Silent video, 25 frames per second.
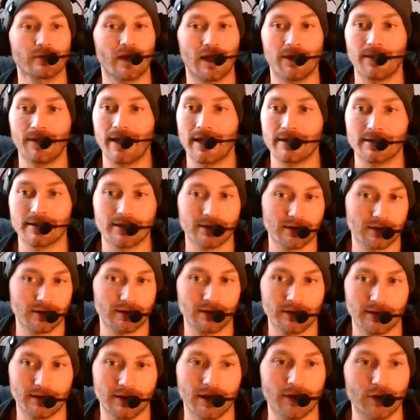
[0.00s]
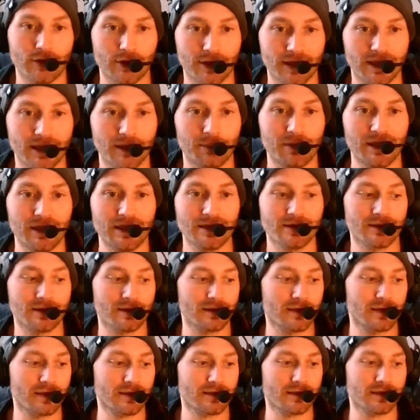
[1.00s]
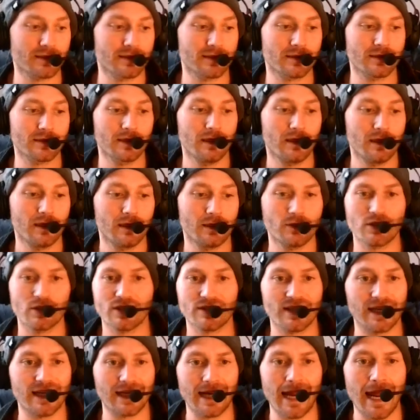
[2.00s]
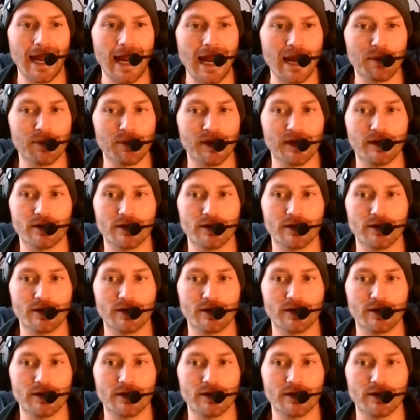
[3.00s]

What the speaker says: And that's the other key piece to this, is just like a habit.